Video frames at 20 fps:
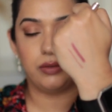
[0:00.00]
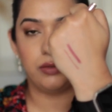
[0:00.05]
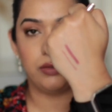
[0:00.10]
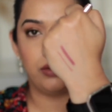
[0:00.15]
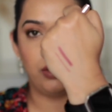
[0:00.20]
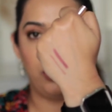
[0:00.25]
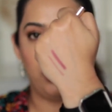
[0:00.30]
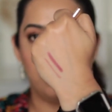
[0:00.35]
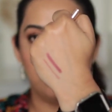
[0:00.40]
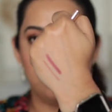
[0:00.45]

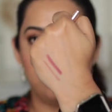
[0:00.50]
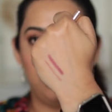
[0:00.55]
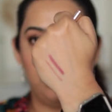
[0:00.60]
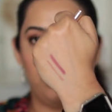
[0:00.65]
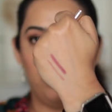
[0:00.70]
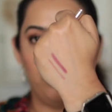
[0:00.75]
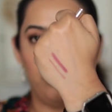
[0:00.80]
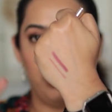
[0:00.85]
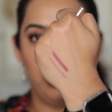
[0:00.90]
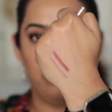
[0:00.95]
So you can see
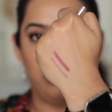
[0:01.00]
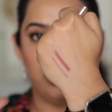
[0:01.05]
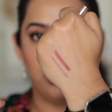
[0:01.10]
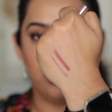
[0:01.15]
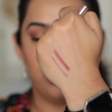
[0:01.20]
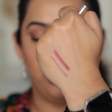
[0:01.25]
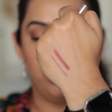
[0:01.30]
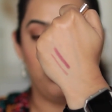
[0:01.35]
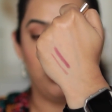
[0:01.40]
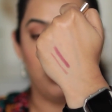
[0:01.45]
the
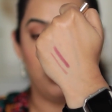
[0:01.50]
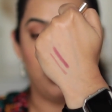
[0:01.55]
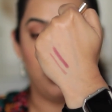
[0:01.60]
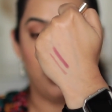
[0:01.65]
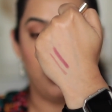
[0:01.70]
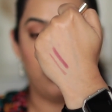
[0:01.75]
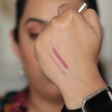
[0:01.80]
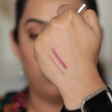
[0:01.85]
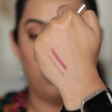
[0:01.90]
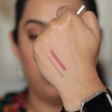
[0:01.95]
variation you can
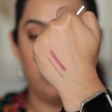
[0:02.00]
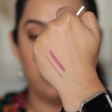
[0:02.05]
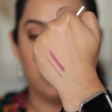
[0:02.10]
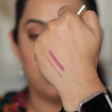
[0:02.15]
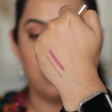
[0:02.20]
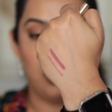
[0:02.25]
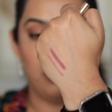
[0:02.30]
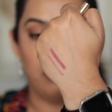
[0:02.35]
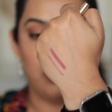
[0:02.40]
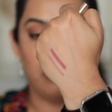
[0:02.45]
get with the
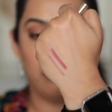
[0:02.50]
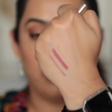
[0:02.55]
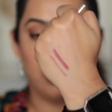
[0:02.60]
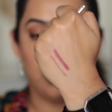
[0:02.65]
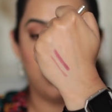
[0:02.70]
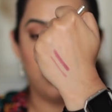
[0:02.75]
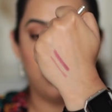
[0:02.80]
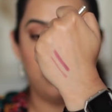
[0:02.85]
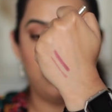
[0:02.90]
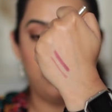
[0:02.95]
same lip
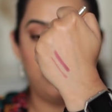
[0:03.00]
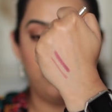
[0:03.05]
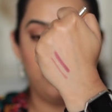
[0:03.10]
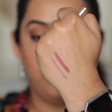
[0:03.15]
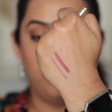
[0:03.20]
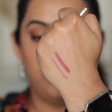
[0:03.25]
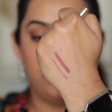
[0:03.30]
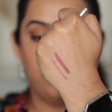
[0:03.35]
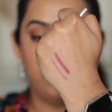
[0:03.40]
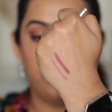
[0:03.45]
liner.
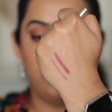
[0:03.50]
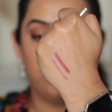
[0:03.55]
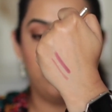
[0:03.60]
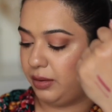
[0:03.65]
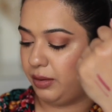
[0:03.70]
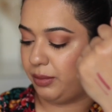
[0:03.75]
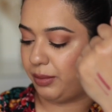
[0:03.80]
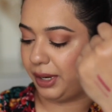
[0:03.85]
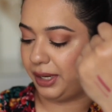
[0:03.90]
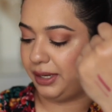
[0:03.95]

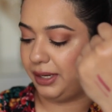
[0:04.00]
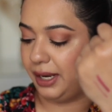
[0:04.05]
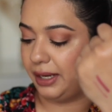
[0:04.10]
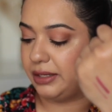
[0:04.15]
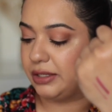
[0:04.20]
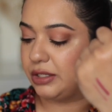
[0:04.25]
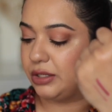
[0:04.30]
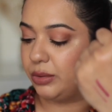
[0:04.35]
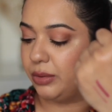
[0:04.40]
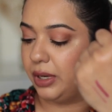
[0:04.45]
Right
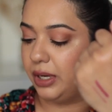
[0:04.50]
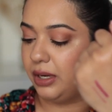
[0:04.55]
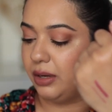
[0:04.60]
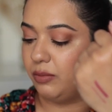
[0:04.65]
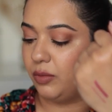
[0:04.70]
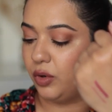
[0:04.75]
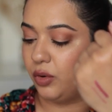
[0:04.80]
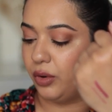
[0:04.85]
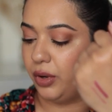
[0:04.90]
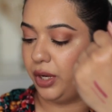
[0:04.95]
next to it,
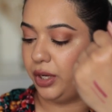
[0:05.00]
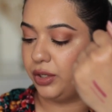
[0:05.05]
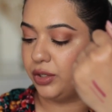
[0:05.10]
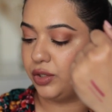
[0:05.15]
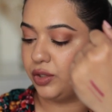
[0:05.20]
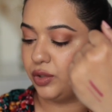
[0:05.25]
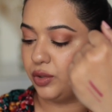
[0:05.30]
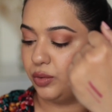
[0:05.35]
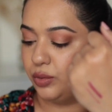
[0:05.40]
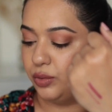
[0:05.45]
I'm going
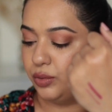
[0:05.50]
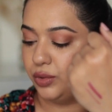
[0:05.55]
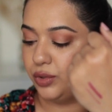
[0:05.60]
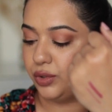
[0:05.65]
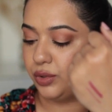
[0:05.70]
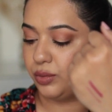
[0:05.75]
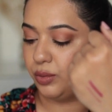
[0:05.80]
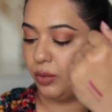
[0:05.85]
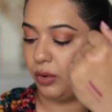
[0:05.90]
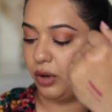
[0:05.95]
to
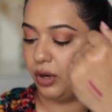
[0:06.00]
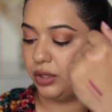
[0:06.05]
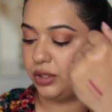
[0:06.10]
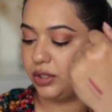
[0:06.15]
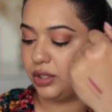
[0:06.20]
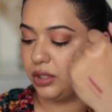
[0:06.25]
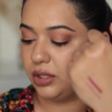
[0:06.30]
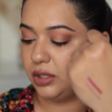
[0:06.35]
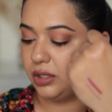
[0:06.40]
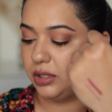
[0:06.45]

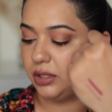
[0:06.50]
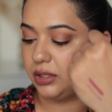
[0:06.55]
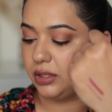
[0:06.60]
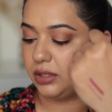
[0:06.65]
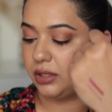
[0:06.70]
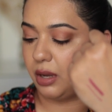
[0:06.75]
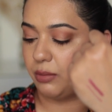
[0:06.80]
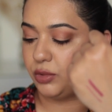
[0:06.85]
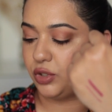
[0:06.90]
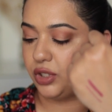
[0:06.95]
swatch
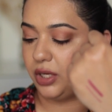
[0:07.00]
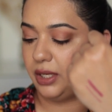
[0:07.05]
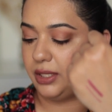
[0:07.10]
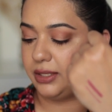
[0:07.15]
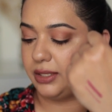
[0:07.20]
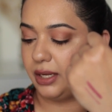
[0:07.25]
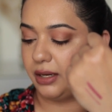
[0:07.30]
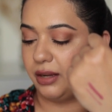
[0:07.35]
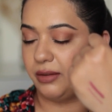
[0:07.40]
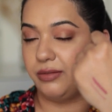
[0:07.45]
some
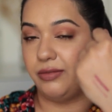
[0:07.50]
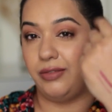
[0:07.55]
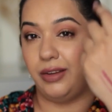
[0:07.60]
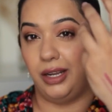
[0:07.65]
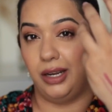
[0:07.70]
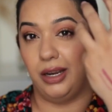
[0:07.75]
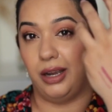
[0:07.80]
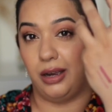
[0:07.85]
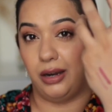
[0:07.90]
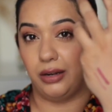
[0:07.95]
shades that I
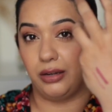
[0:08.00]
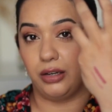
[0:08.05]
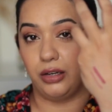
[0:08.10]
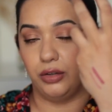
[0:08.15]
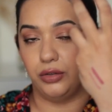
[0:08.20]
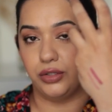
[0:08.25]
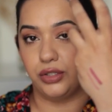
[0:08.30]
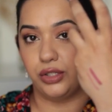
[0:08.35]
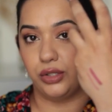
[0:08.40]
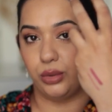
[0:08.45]
feel are
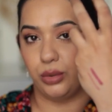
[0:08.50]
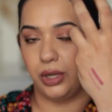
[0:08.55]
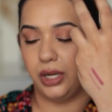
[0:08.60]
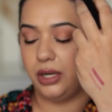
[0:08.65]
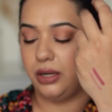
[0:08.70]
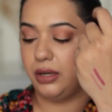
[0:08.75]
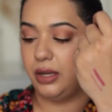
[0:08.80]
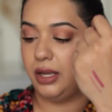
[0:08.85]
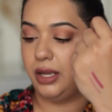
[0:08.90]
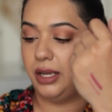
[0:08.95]
close to
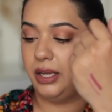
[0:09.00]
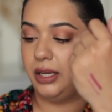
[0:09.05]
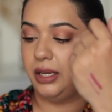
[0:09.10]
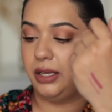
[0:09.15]
it.